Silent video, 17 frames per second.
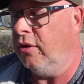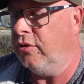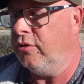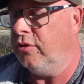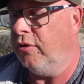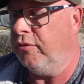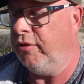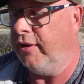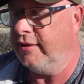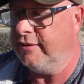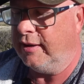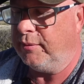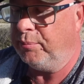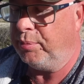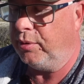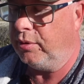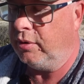So for
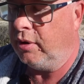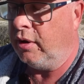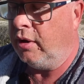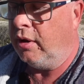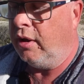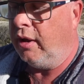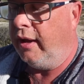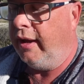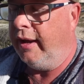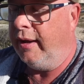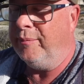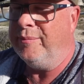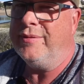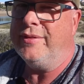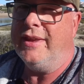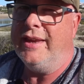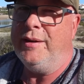example,
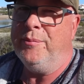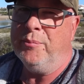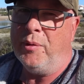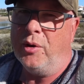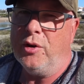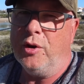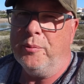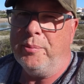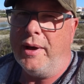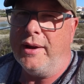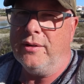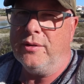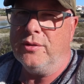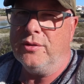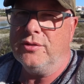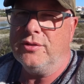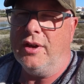the mono
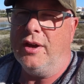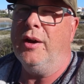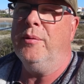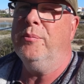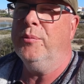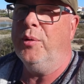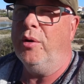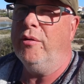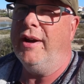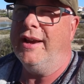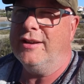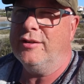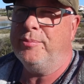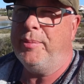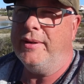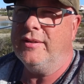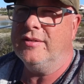panels are more
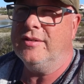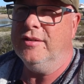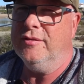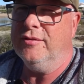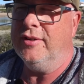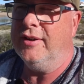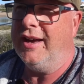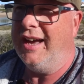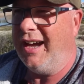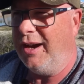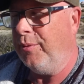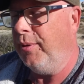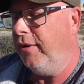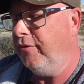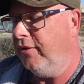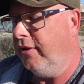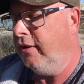expensive.
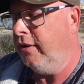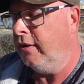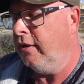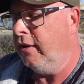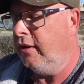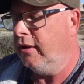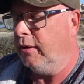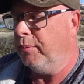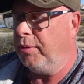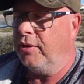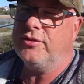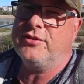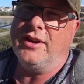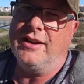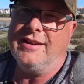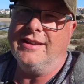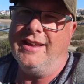However, the plus
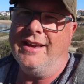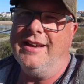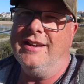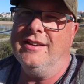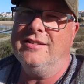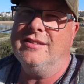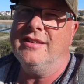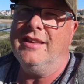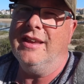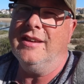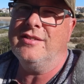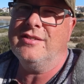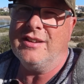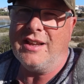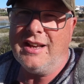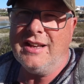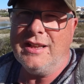side of that is they're
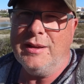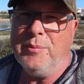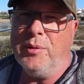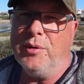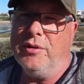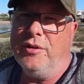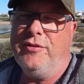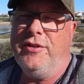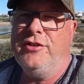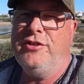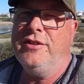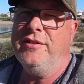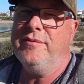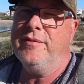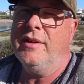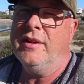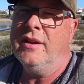slightly more
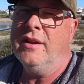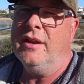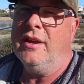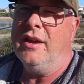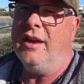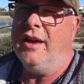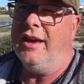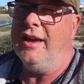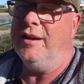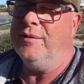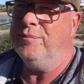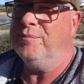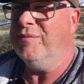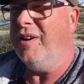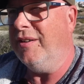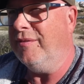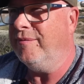efficient.
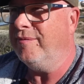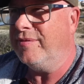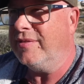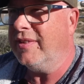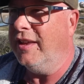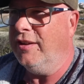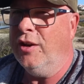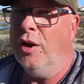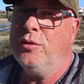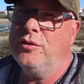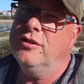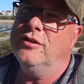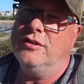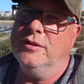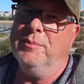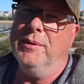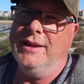Well,
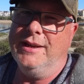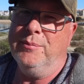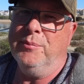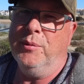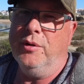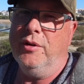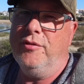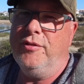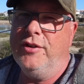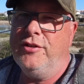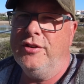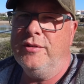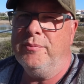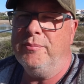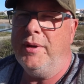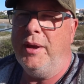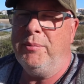noticeably more
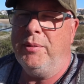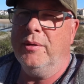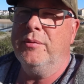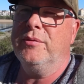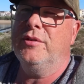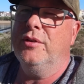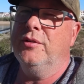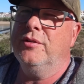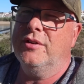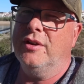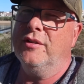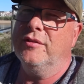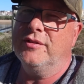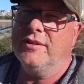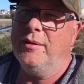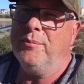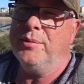efficient, maybe up to kind
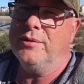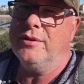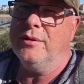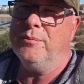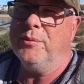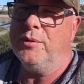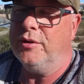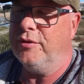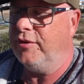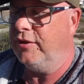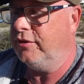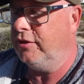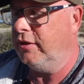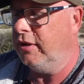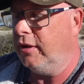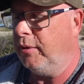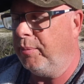of 10% more
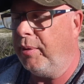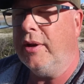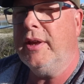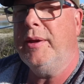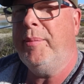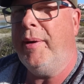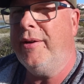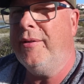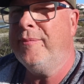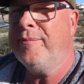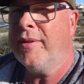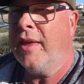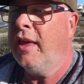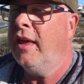efficient than a poly panel,